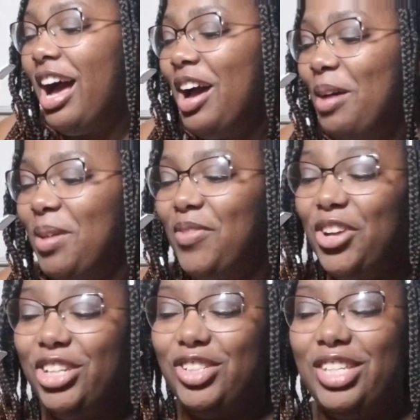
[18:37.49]
If you're
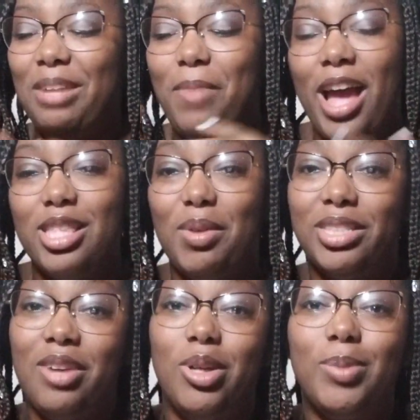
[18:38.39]
interested in buying the
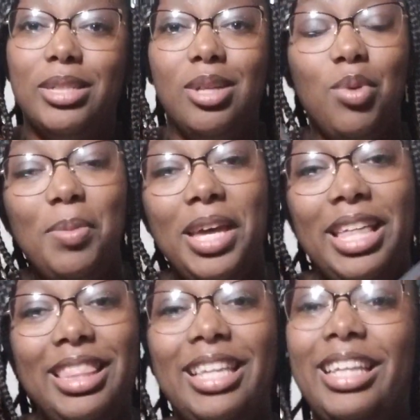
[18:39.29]
Rotato Express, it will be
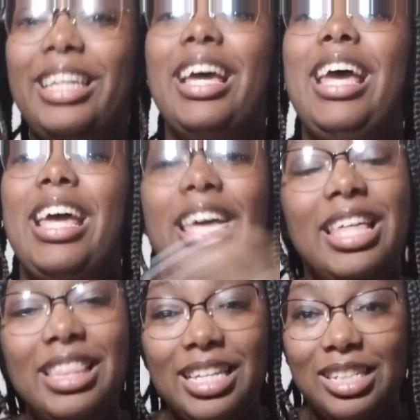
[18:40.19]
in the link
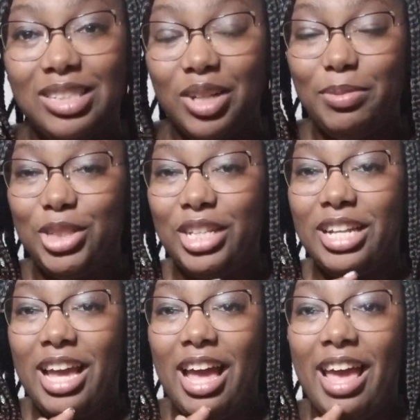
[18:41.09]
in the description,
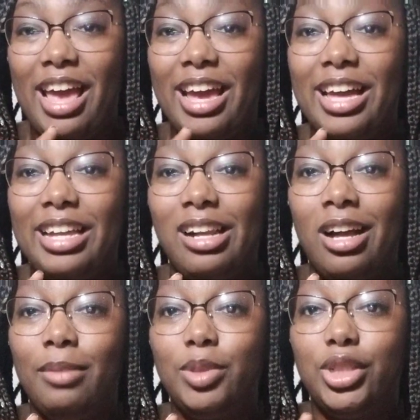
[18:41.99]

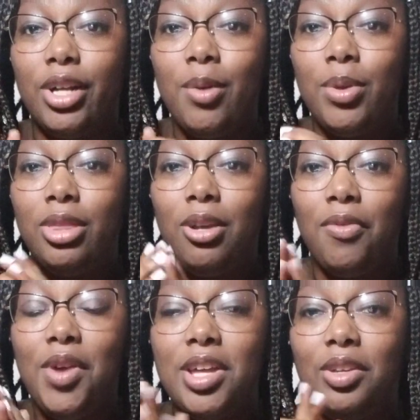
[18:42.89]
and share it with your
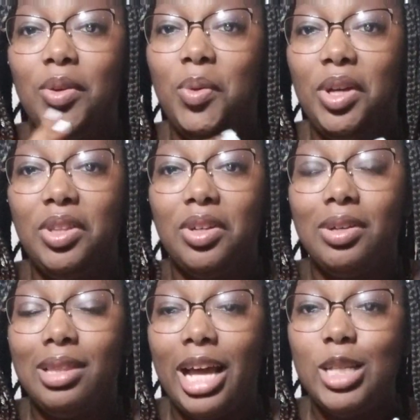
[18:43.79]
friend who either
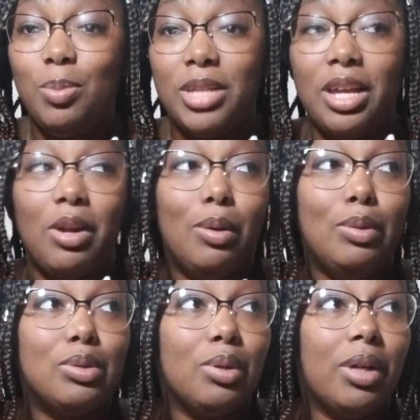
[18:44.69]
likes
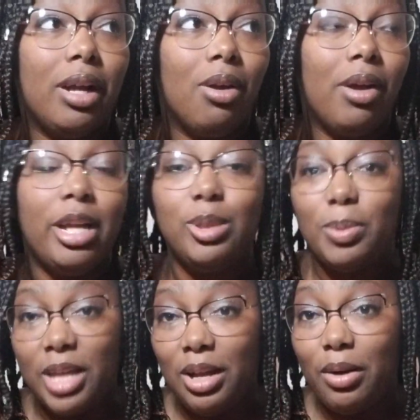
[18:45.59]
potatoes or hates
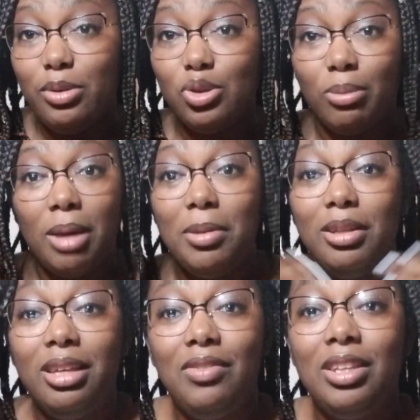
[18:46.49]
potatoes, or maybe
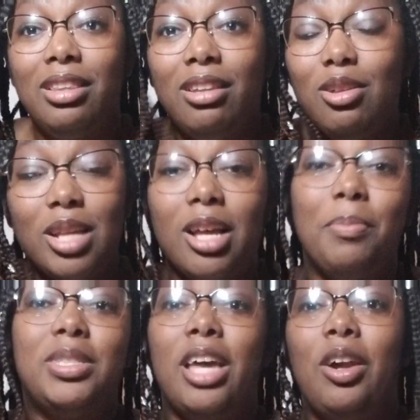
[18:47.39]
even look like a
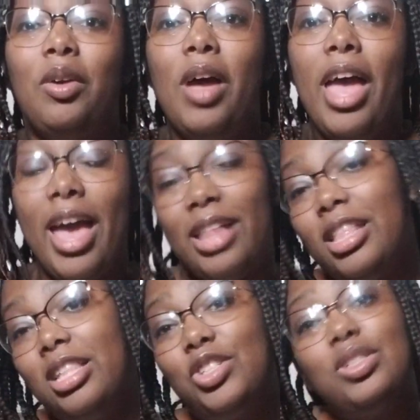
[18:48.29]
potato, and
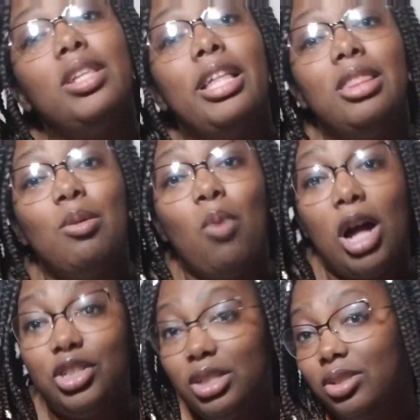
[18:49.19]
then just let them
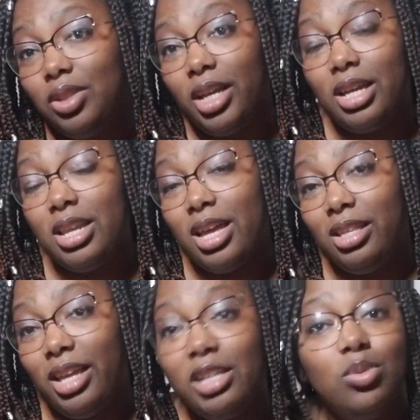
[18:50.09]
watch this till the end
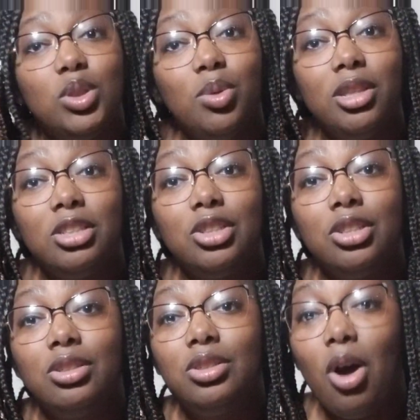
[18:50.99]
and guess which one that
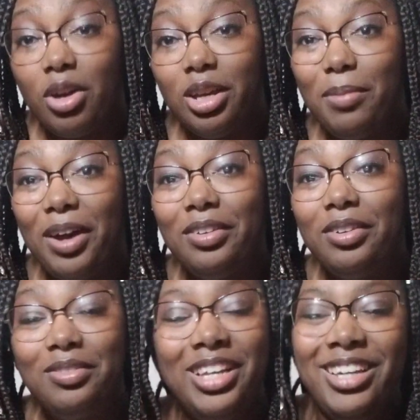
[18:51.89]
you're talking about.
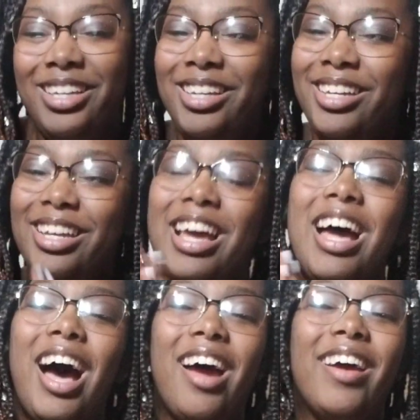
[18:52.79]

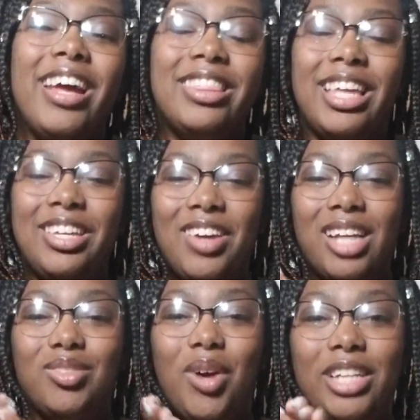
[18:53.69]
All right, thank you
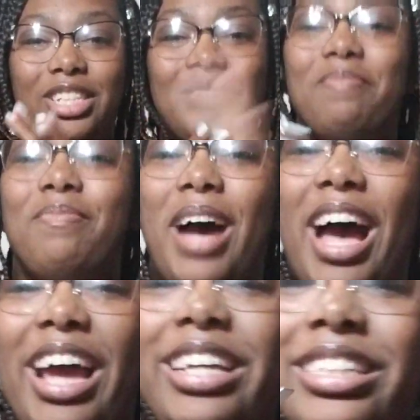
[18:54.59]
guys for watching.
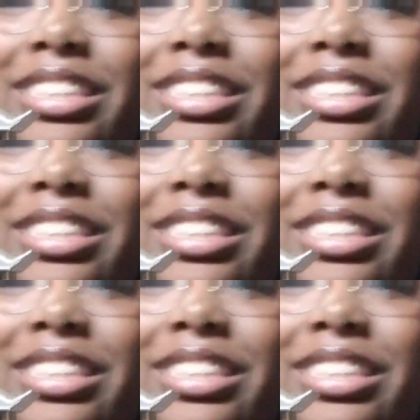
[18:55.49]
Bye.